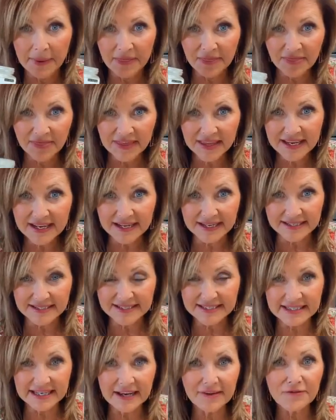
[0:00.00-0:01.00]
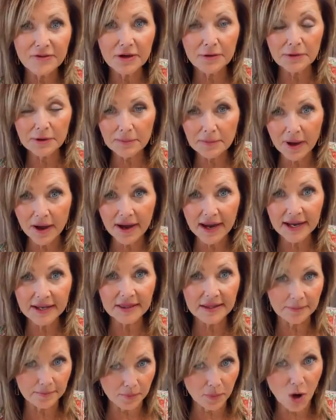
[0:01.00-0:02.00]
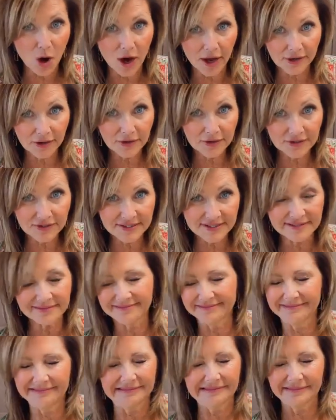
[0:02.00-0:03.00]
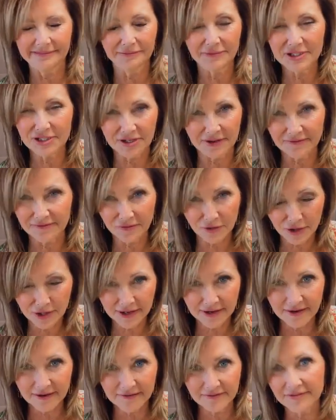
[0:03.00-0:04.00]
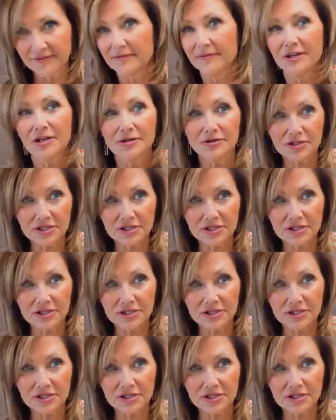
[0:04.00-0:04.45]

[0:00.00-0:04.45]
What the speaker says: But this, if you were buying the bottles, which are full of